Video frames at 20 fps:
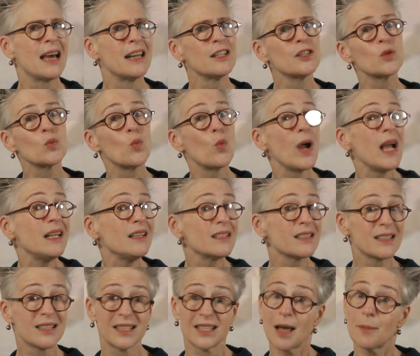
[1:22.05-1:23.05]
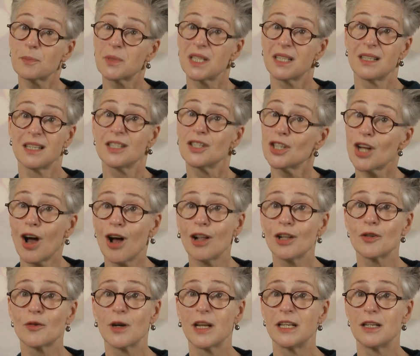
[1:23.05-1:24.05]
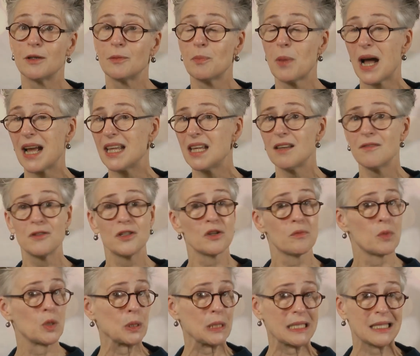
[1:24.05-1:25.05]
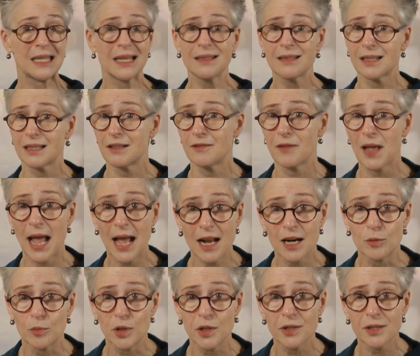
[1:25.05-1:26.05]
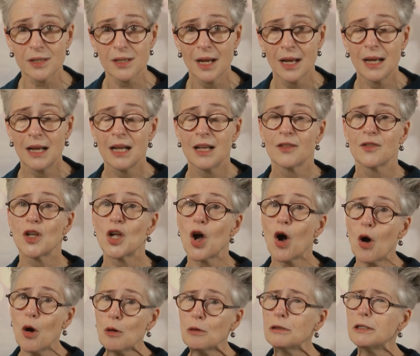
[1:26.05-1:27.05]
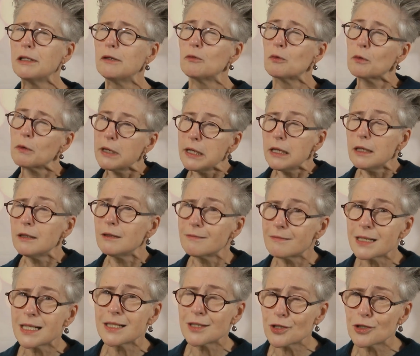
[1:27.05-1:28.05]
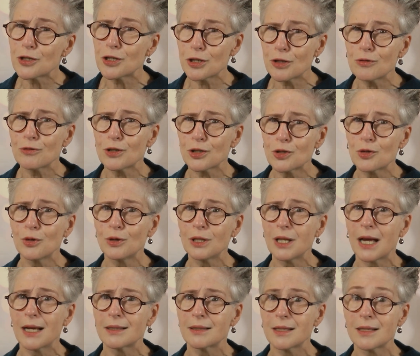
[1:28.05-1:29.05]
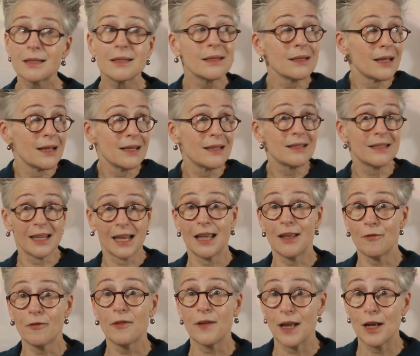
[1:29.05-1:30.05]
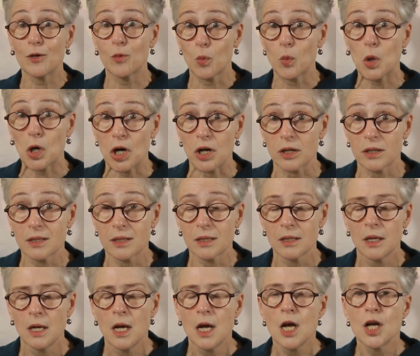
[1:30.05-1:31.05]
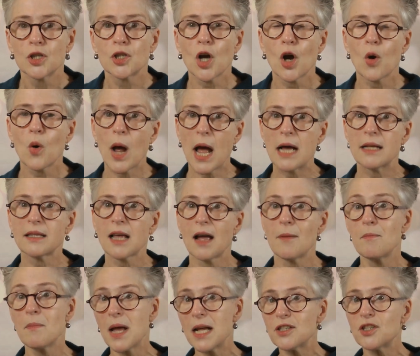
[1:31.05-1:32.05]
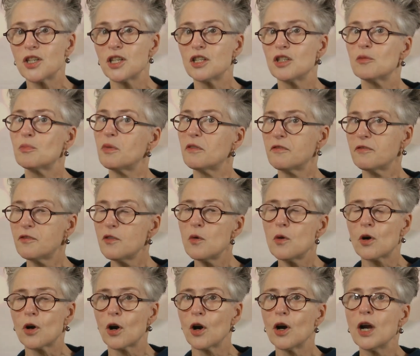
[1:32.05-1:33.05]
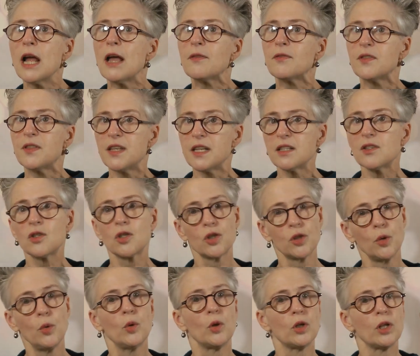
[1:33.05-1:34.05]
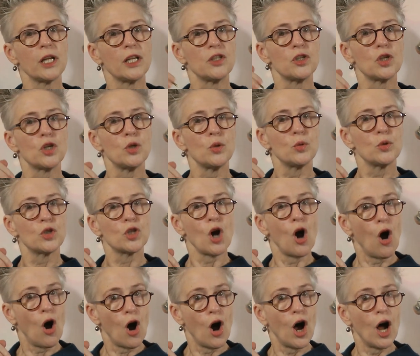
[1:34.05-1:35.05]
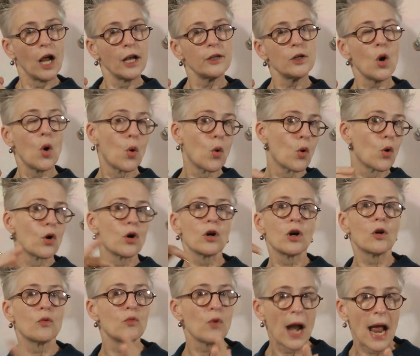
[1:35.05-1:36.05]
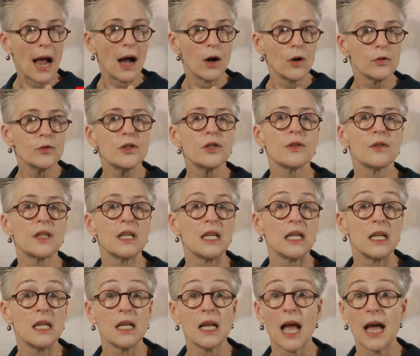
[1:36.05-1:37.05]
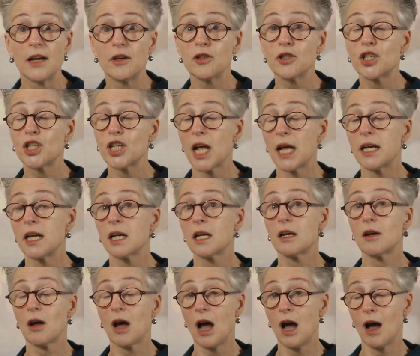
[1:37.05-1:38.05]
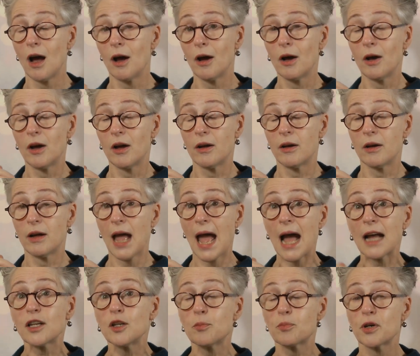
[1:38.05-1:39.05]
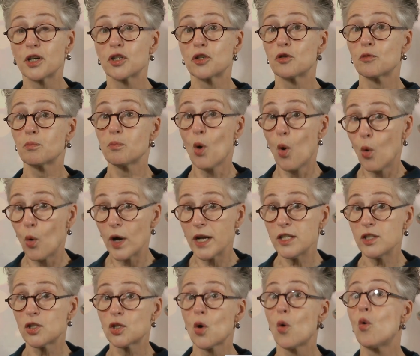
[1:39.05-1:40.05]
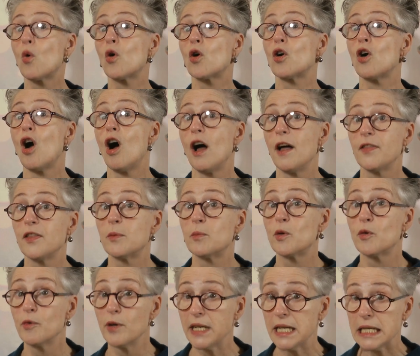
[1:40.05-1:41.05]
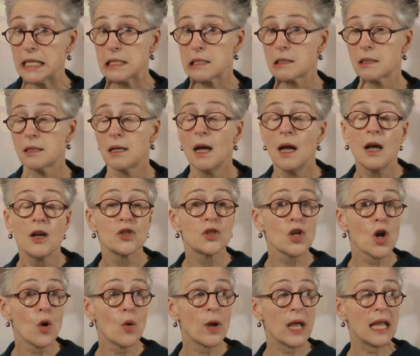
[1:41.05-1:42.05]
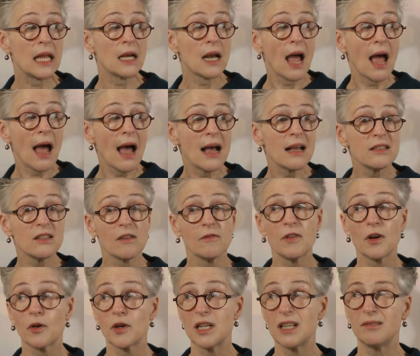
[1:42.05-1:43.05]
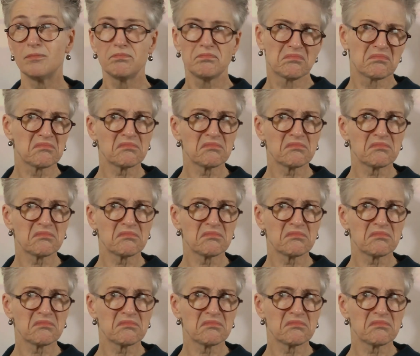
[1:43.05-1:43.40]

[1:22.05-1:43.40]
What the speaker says: and it's well accepted and tolerated by even the most sensitive animals, the only real reason to use a tool like this is if it works. So as I mentioned before, this tool is used on or around the energetic acupressure points or on the meridians. So it has a very